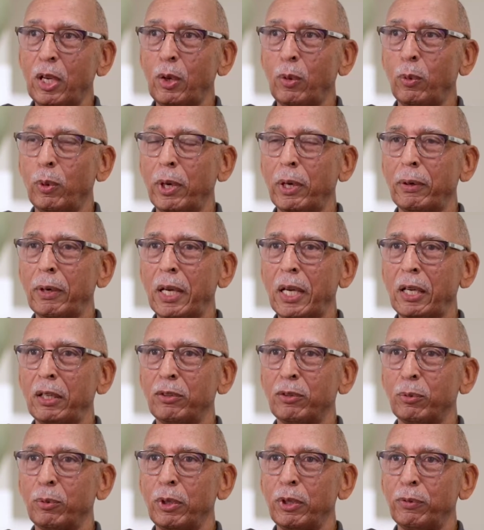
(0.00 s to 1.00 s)

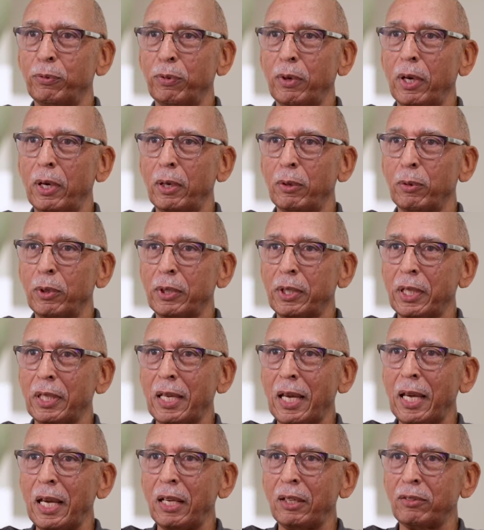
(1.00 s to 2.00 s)
whereas we fire with a
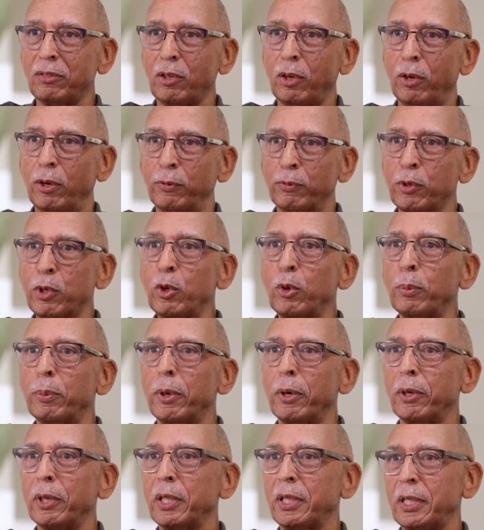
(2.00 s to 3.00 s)
gas or fuel
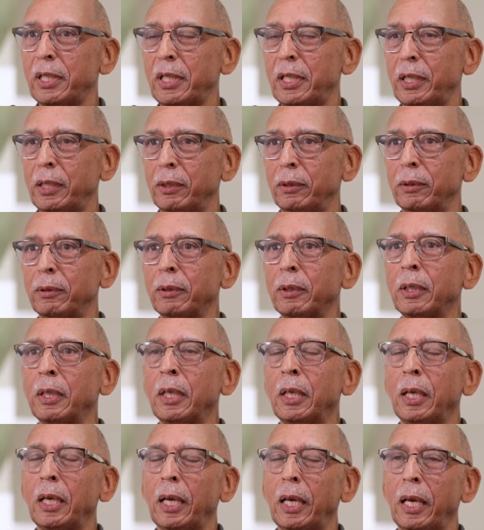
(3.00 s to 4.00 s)
burning kiln,
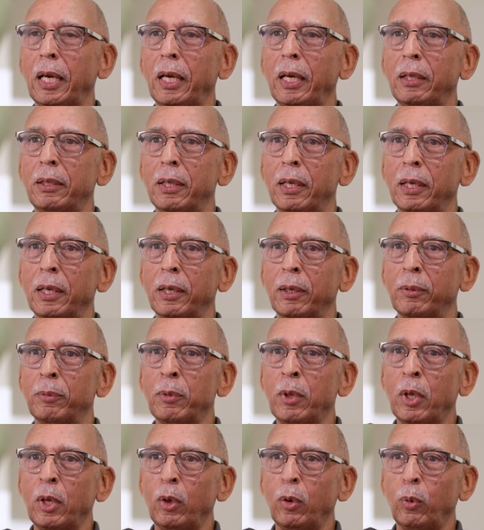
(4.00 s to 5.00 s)
and
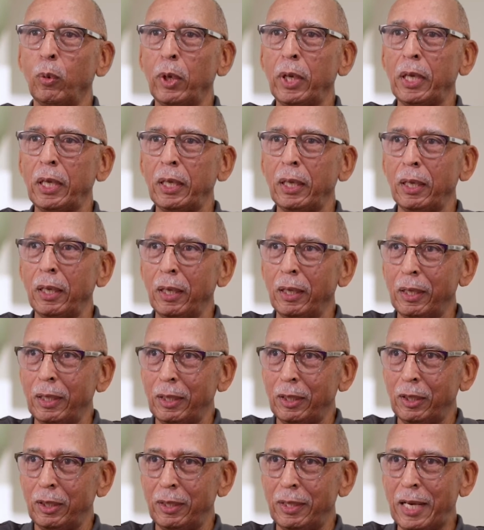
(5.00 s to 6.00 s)
we
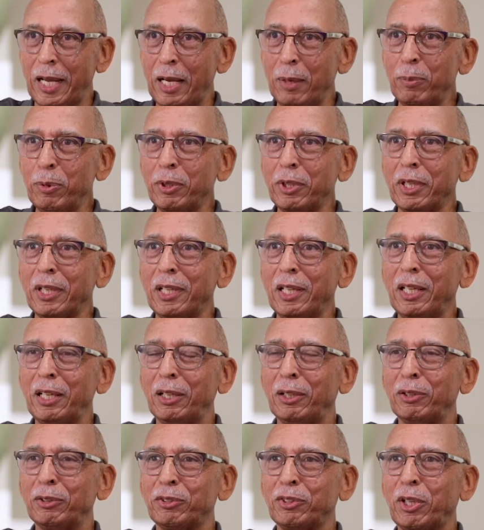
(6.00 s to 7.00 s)
damper the
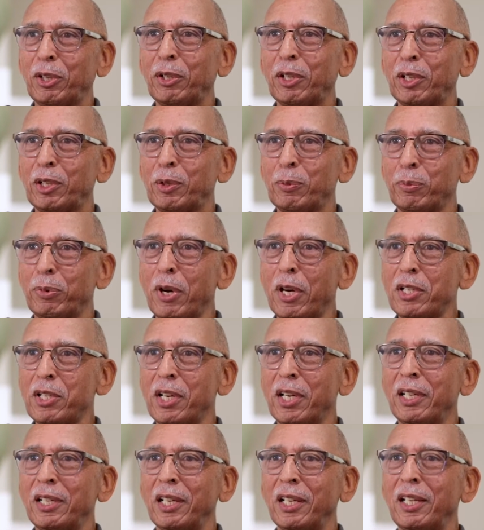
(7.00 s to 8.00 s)
kiln so that the
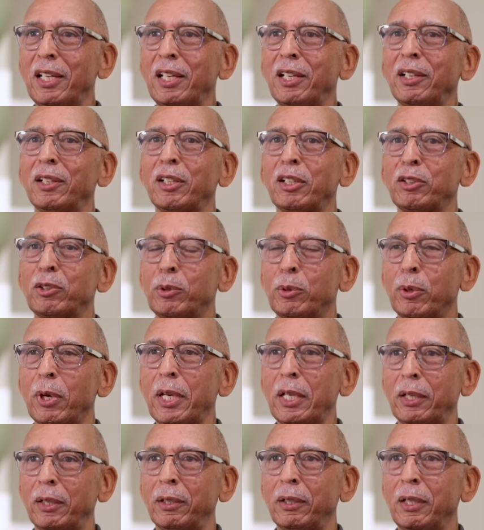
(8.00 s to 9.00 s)
pressure in the kiln is
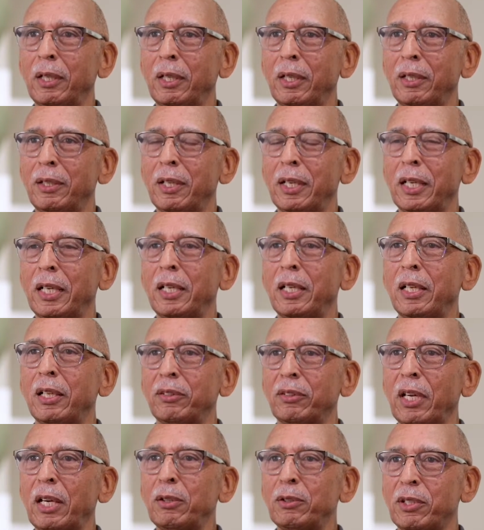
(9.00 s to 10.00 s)
greater than it
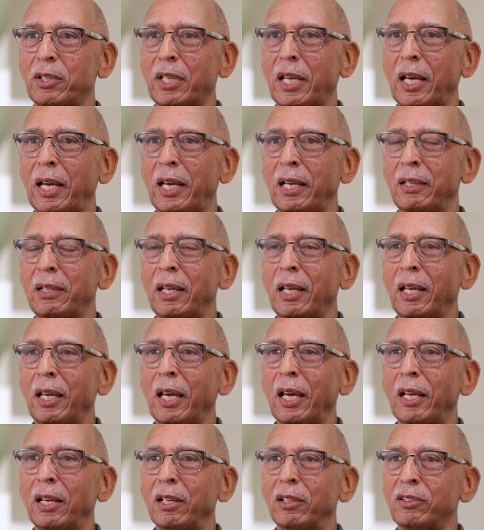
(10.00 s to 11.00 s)
is outside,
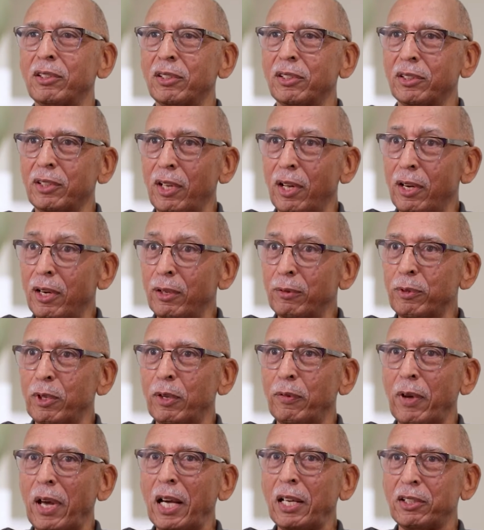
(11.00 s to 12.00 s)
and it's starved
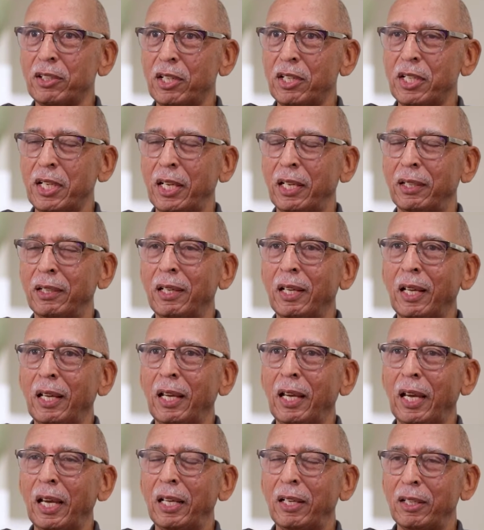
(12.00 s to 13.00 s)
of oxygen.
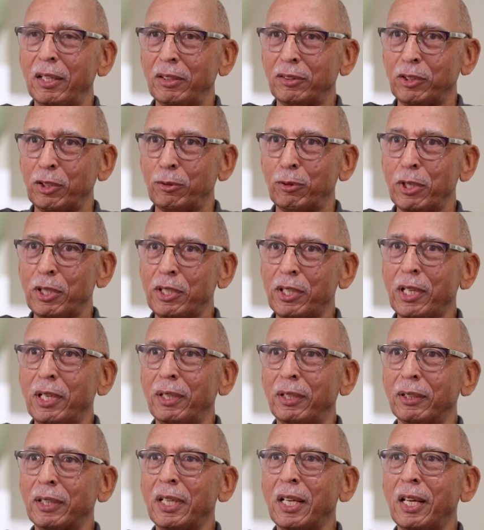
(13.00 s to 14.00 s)
And as a
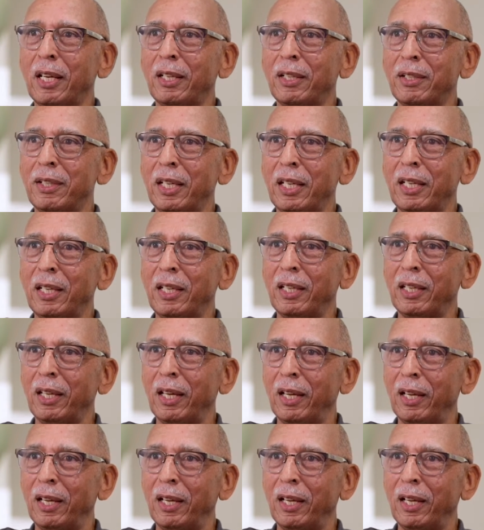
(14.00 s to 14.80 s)
result, a